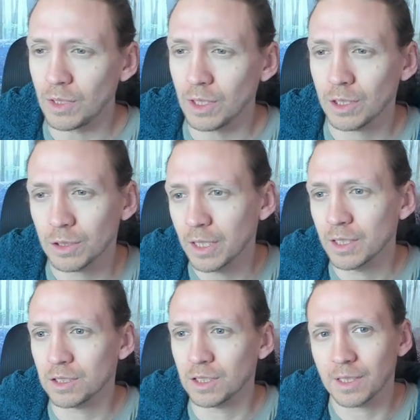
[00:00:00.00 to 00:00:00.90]
You'll
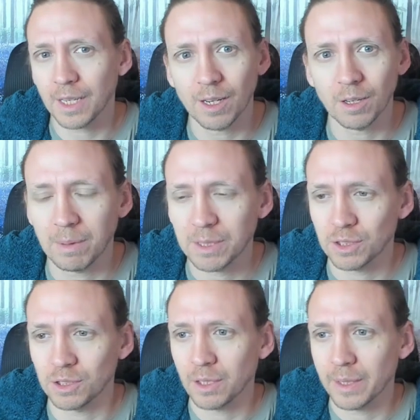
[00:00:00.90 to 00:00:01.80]
notice that Elon Musk
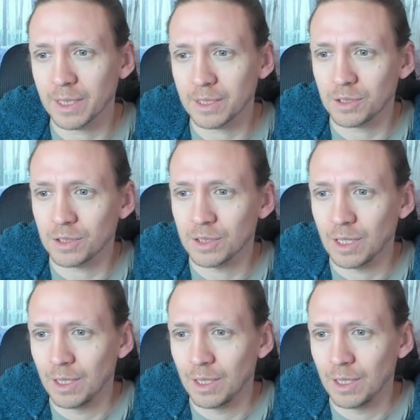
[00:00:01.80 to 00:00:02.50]
is doing this